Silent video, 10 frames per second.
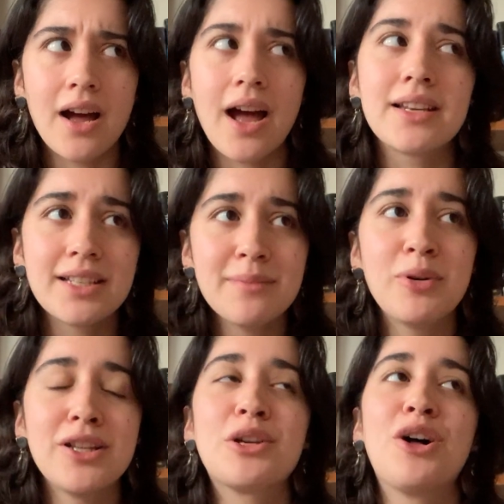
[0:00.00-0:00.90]
I didn't
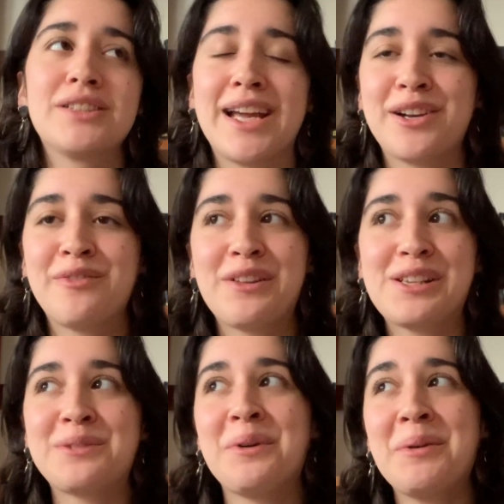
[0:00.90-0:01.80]
pull an all-nighter for
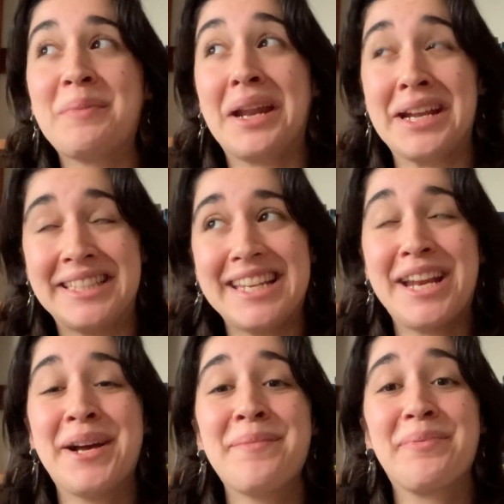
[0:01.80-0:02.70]
this one, but I
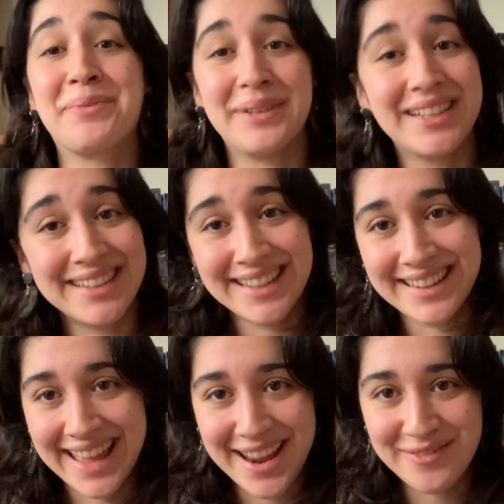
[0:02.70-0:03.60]
stayed up really
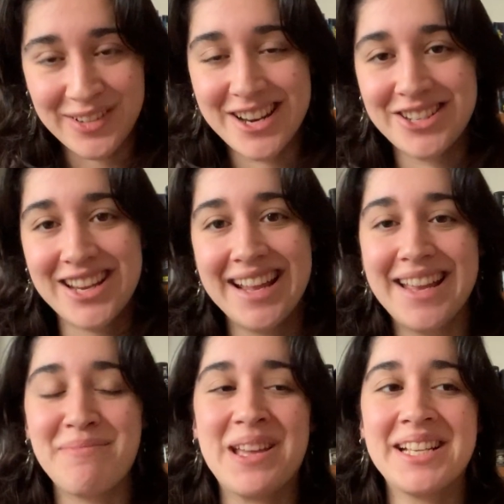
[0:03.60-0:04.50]
late finishing
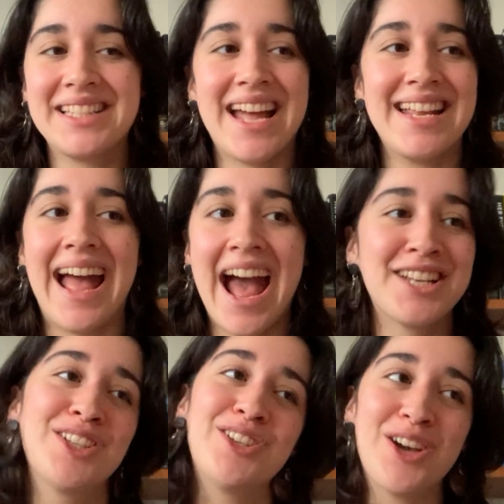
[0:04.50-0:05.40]
it because I
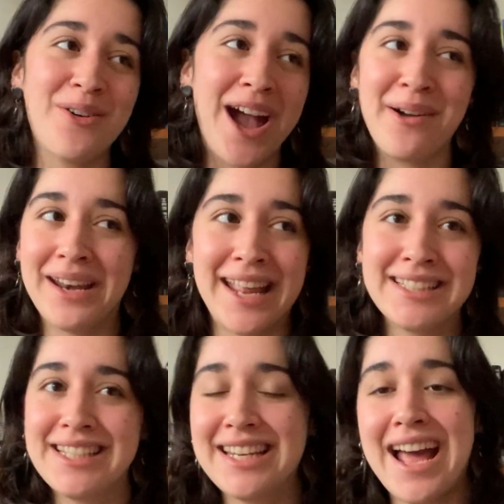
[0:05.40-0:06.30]
had to know how it
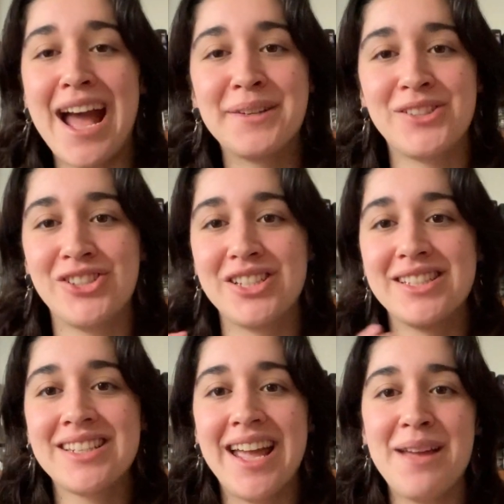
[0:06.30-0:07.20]
ended, and I was
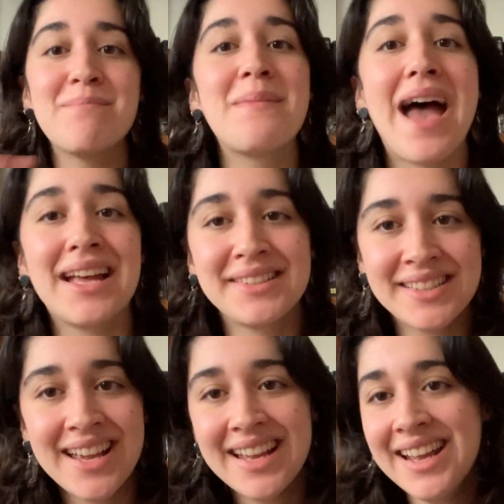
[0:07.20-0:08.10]
just a mess.
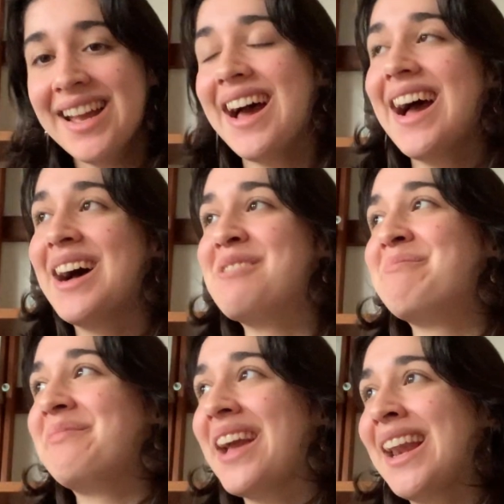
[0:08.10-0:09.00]

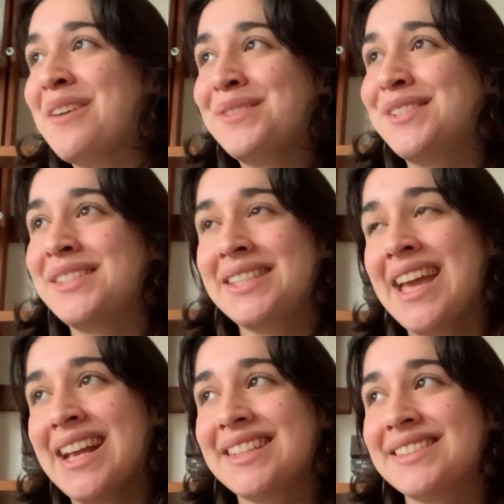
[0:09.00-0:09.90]
And I was just
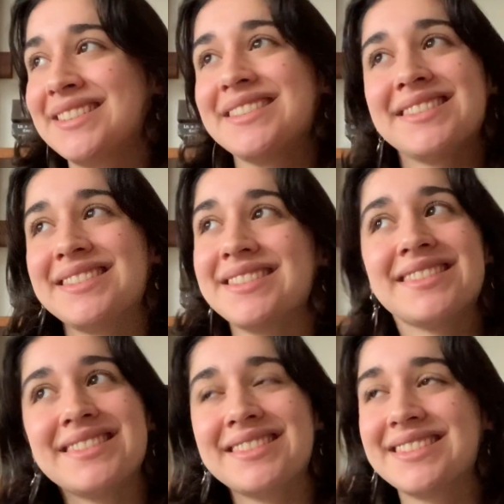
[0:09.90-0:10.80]
like
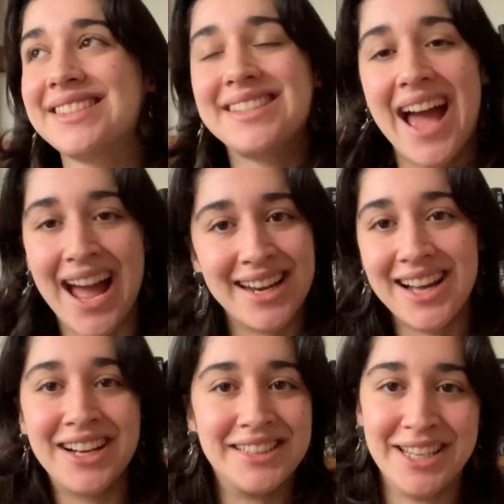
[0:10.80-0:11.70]
sad,
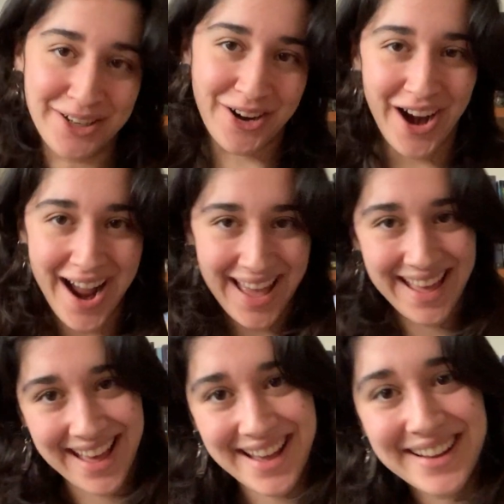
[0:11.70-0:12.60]
ugly
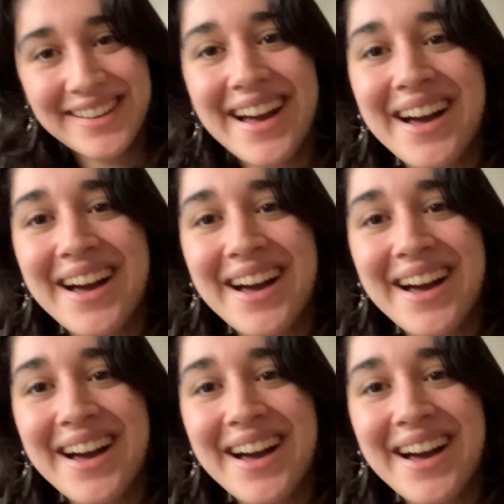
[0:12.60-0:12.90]
crying.